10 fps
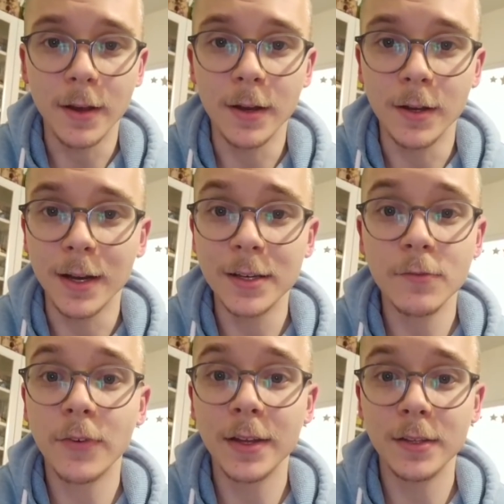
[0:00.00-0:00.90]
I
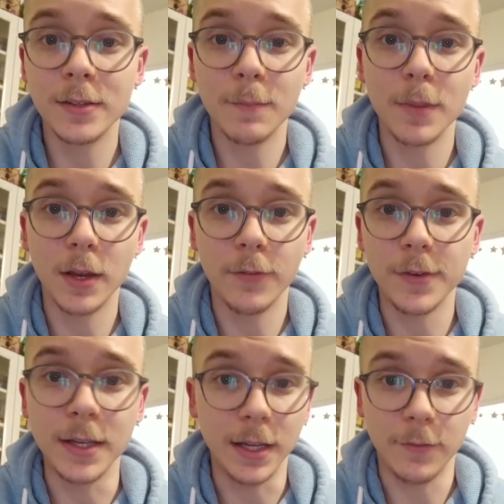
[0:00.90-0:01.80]
didn't find it that big of
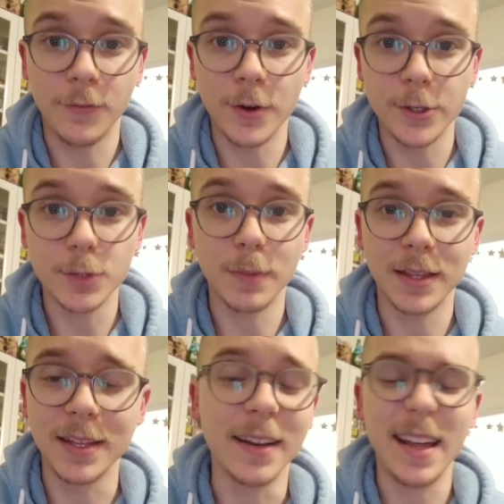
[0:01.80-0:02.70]
a deal at first,
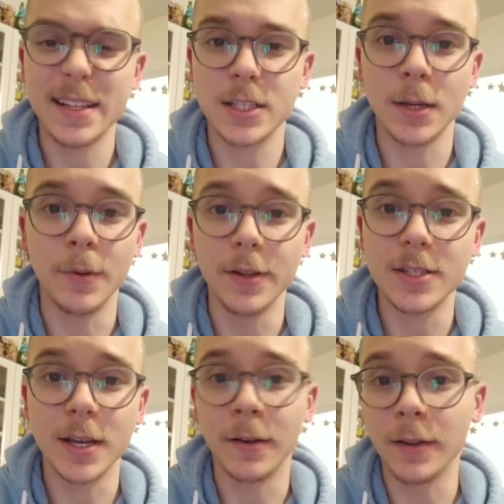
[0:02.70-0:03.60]
but then last summer it
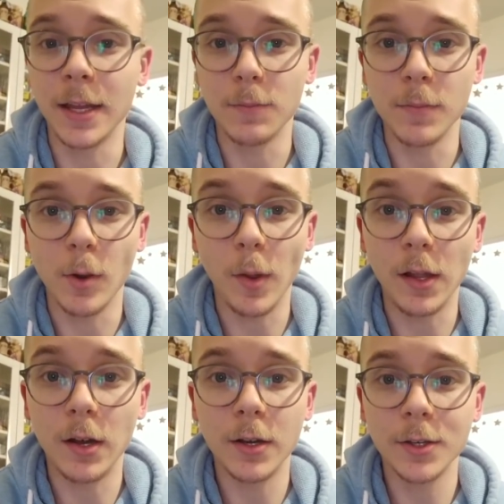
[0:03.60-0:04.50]
suddenly hit me real
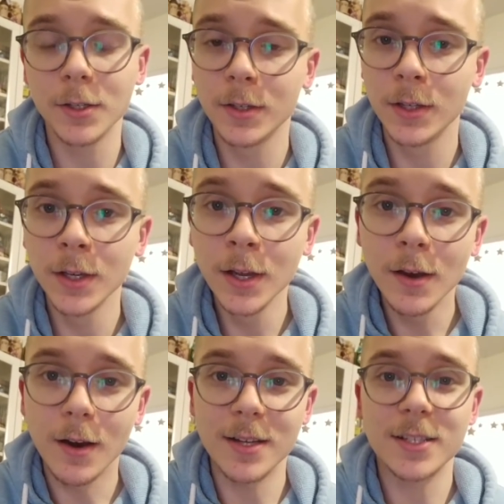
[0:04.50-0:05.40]
hard.
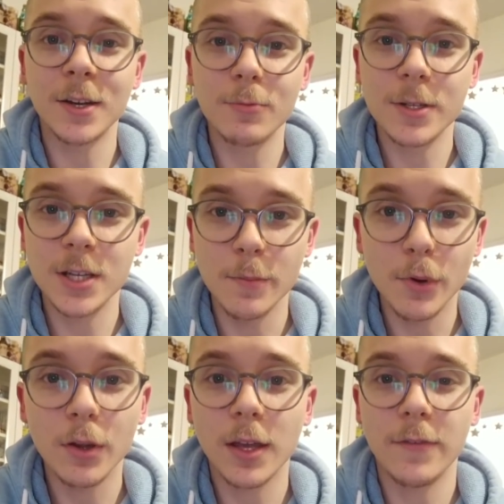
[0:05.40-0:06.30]
I started watching
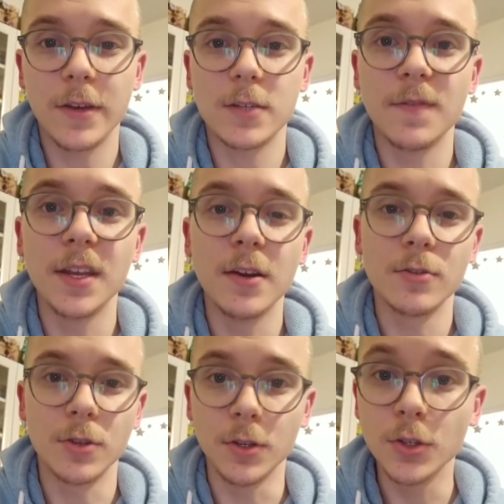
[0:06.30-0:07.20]
Baldcafe's
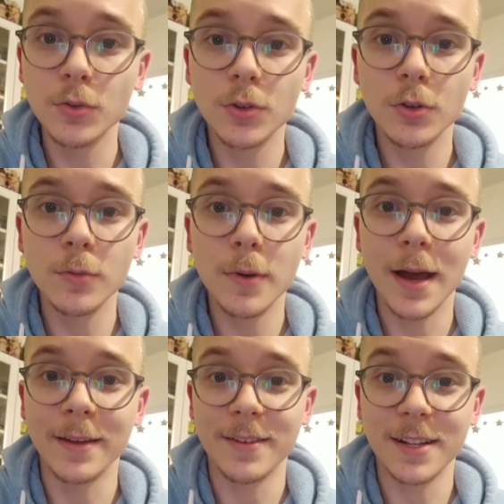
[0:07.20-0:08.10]
videos on YouTube
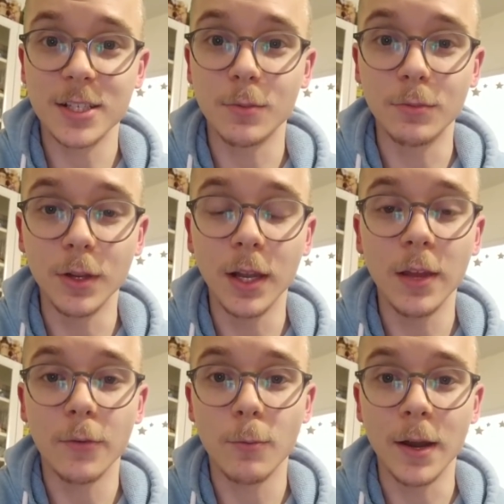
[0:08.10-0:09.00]
and got some
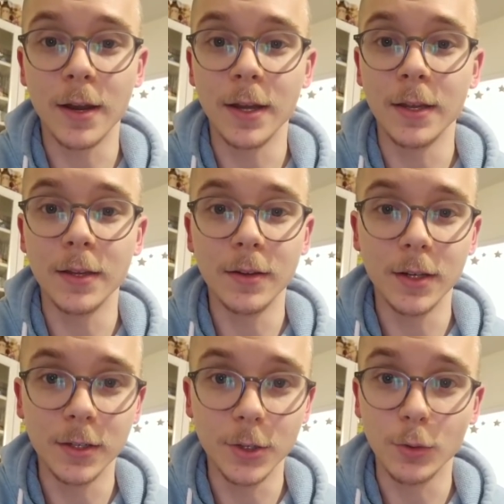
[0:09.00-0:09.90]
relief when I
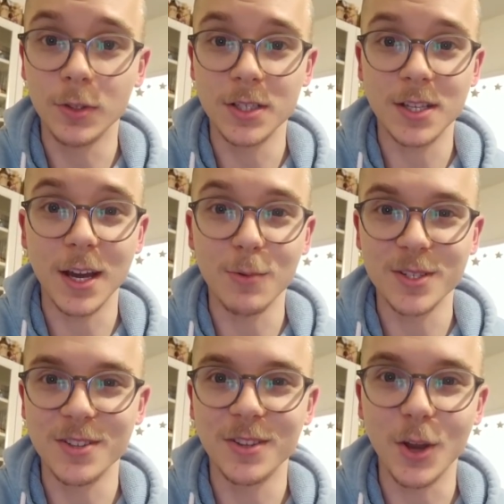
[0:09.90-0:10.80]
noticed I
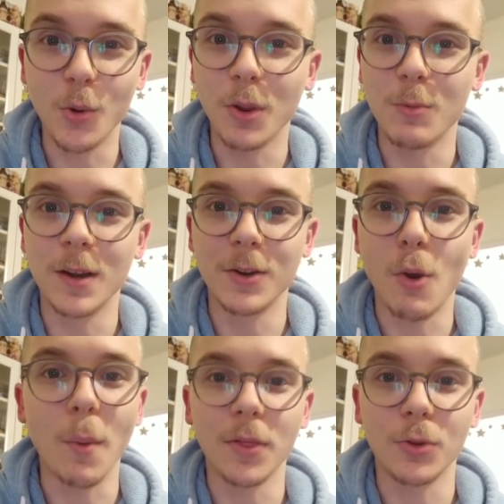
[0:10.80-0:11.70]
wasn't the only one
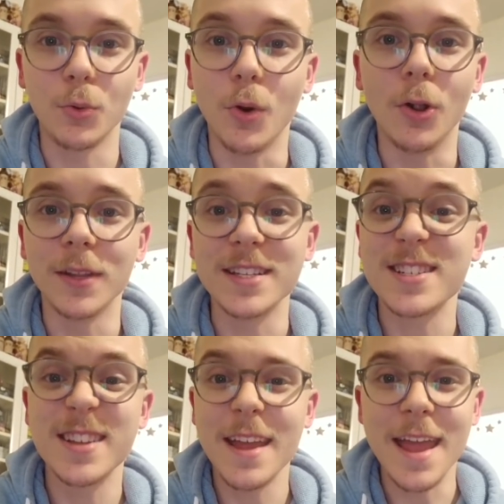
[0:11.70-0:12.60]
going through all
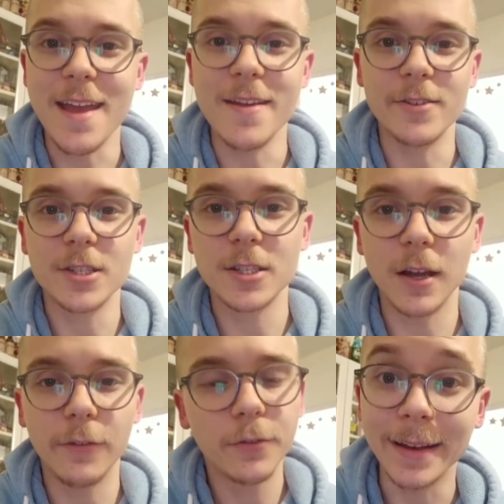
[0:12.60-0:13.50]
this hair
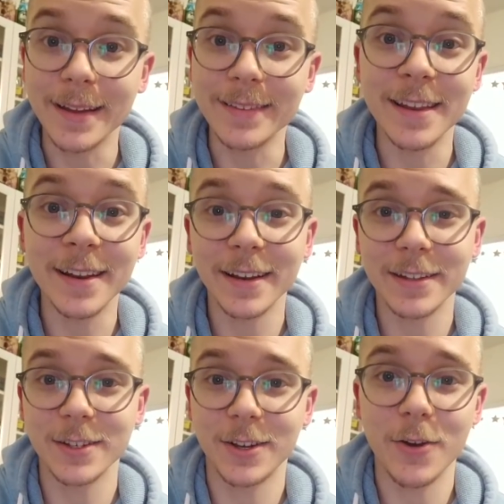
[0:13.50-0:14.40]
stuff. And then I
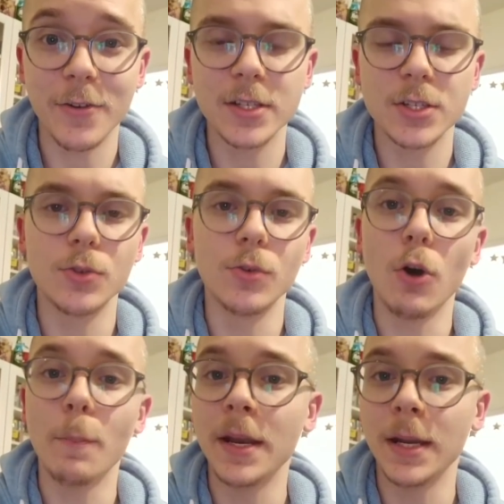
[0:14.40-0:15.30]
got the courage to
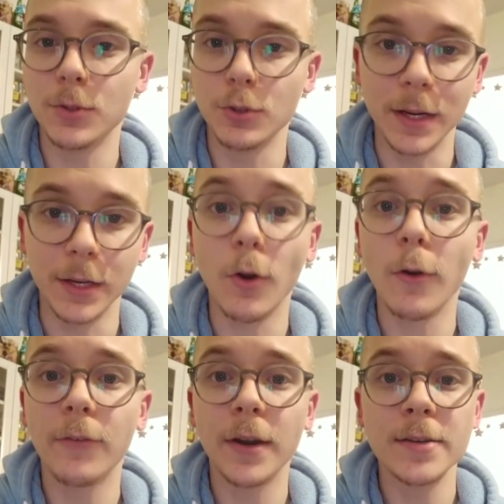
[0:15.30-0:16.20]
open up to my
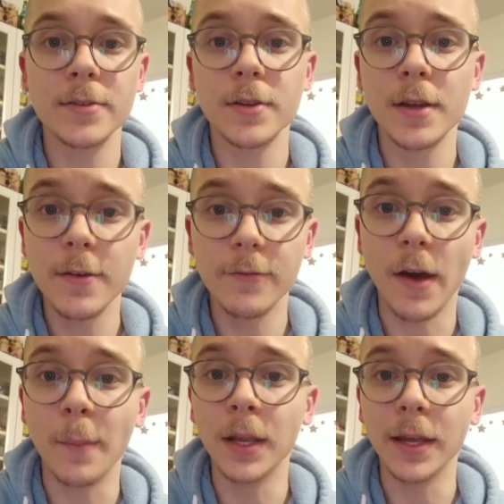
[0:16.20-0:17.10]
girlfriend,
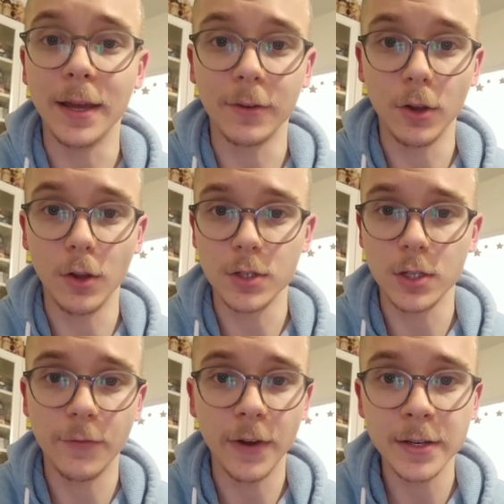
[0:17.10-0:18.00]
family and
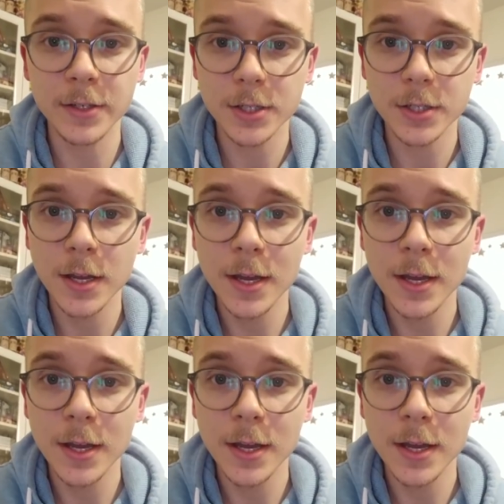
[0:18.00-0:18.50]
closest friends,